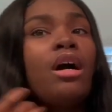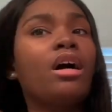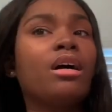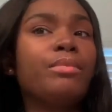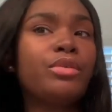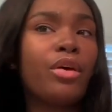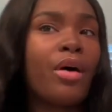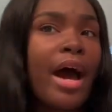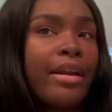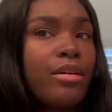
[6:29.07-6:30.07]
You know,
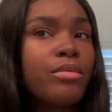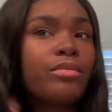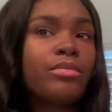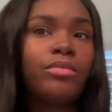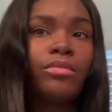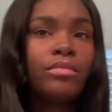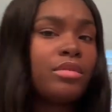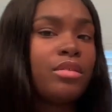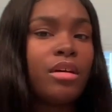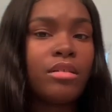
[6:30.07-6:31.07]
I don't, you
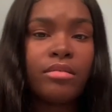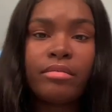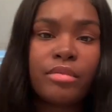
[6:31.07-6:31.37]
know,